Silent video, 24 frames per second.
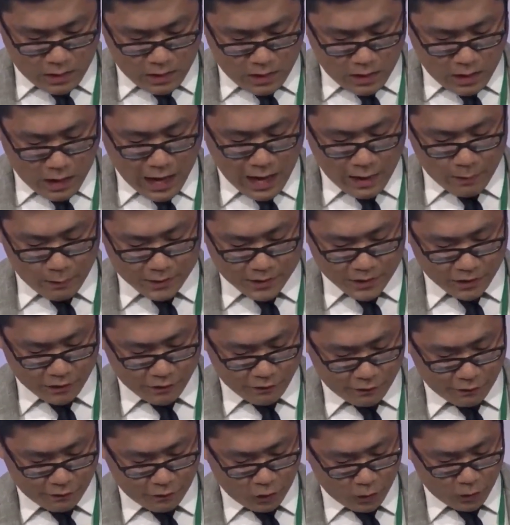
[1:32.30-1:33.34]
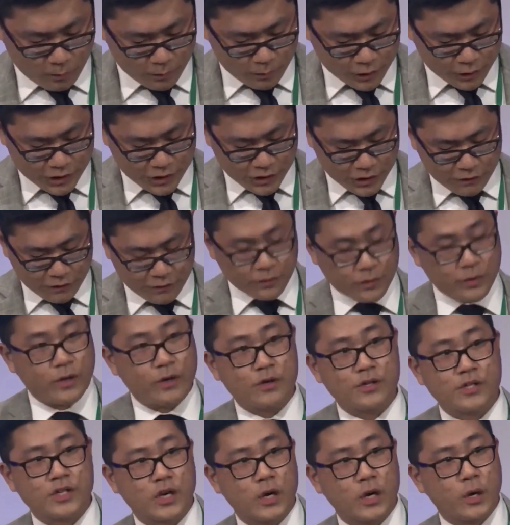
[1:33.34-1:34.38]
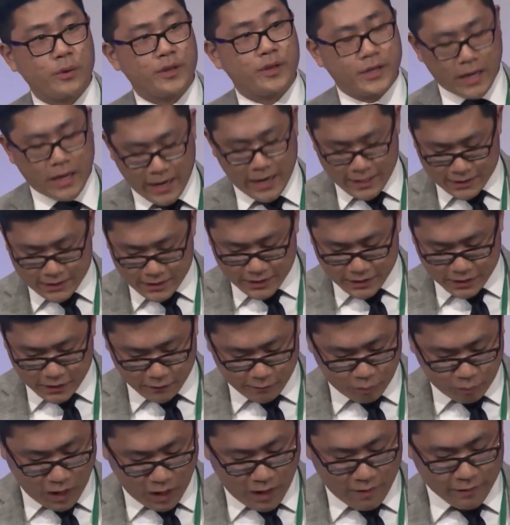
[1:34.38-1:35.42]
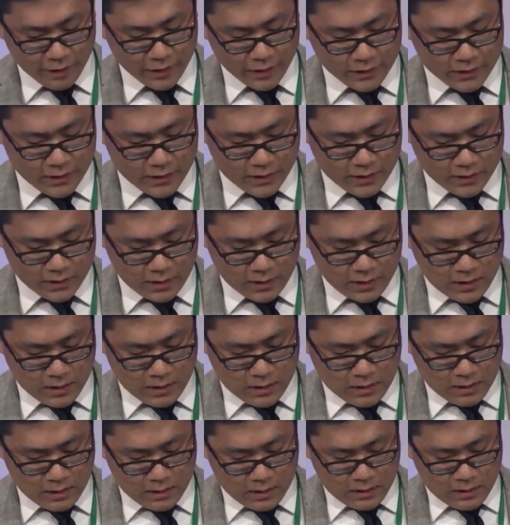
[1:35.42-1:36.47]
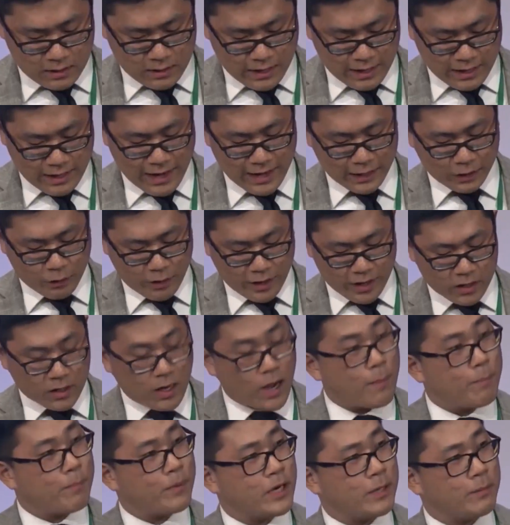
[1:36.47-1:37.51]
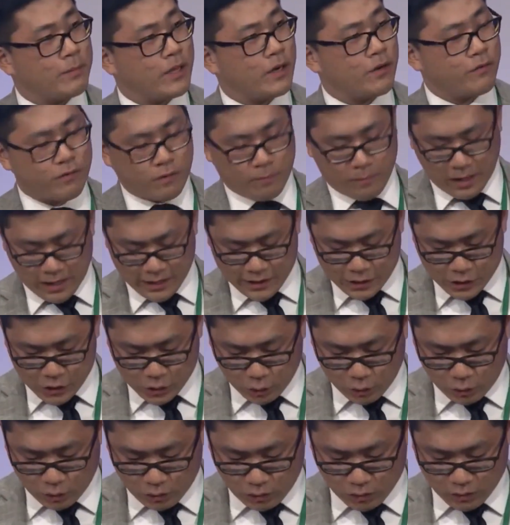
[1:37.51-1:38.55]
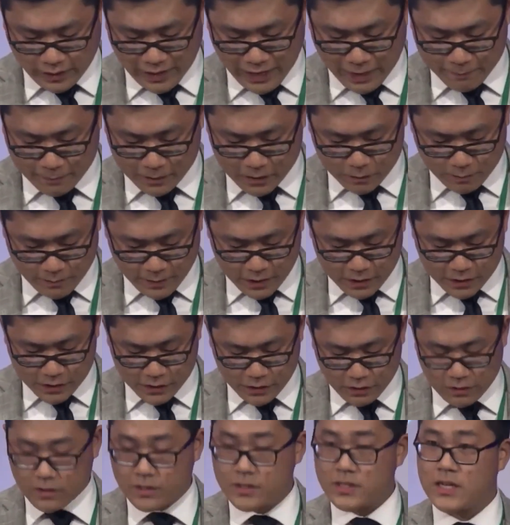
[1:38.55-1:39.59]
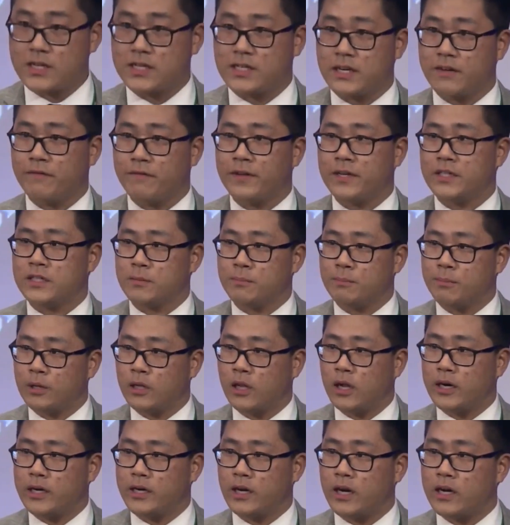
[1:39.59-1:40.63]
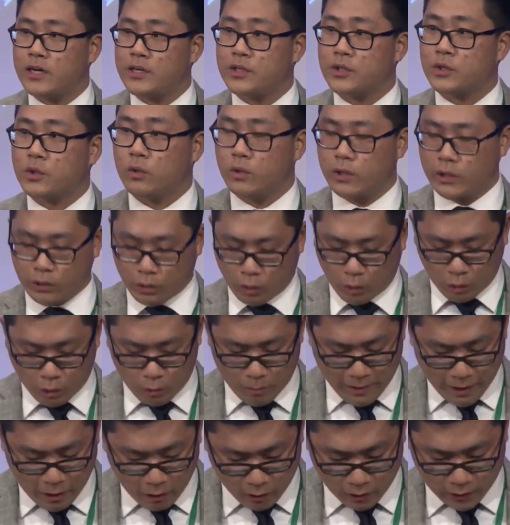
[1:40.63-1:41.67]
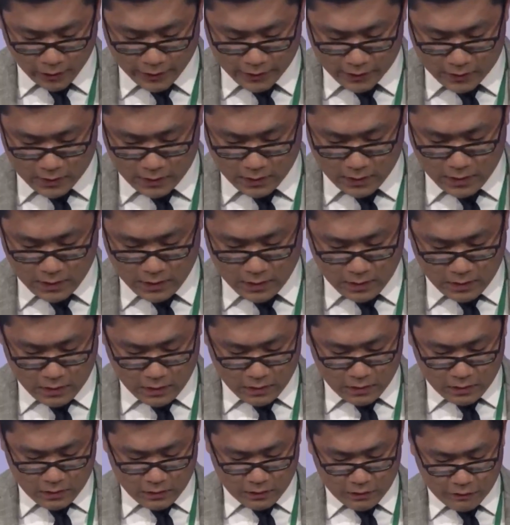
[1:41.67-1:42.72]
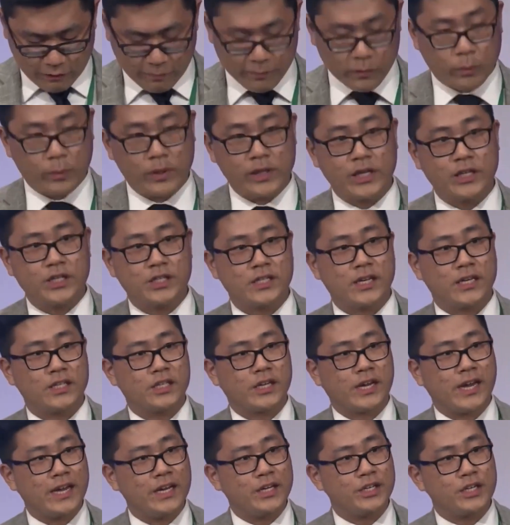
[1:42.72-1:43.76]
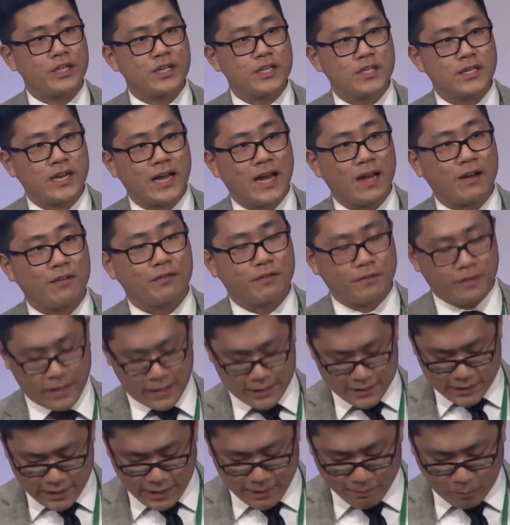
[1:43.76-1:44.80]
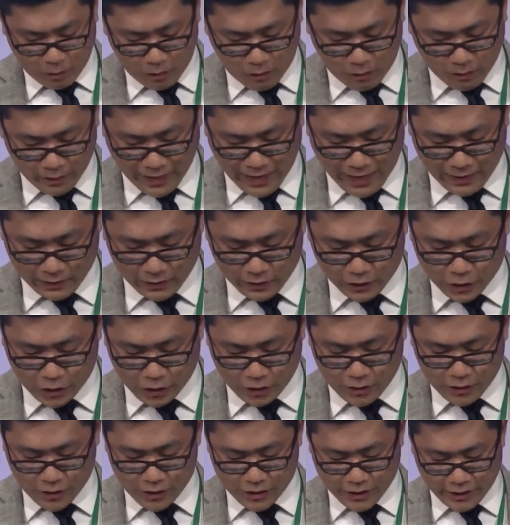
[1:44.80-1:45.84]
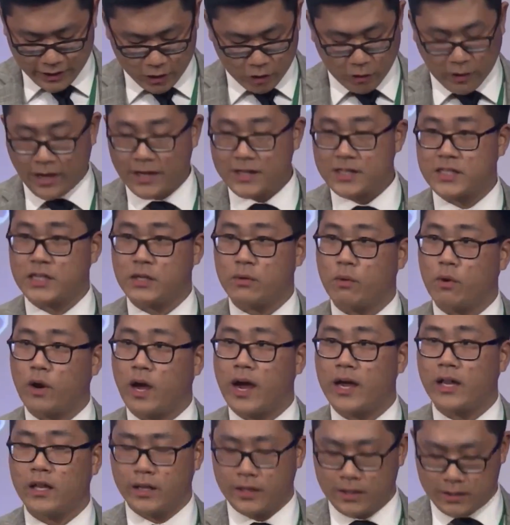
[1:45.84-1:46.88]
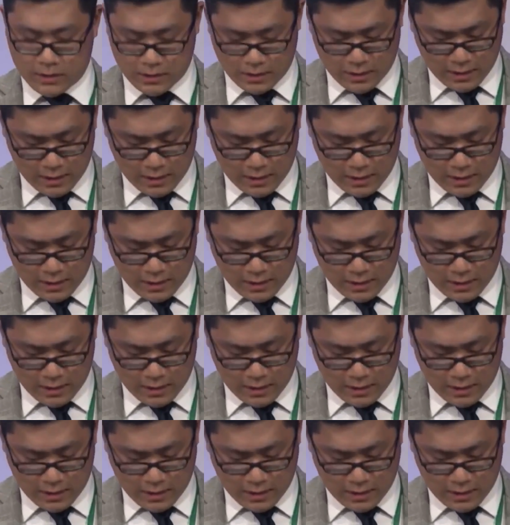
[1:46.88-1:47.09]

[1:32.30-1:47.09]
I was confirmed just a few years ago in the Diocese of Providence and had great accompaniment from high school campus ministers at St. Vincent Pallotti High School in Laurel, Maryland, from the religious education staff at St. Paul Catholic Church in Cranston, Rhode Island,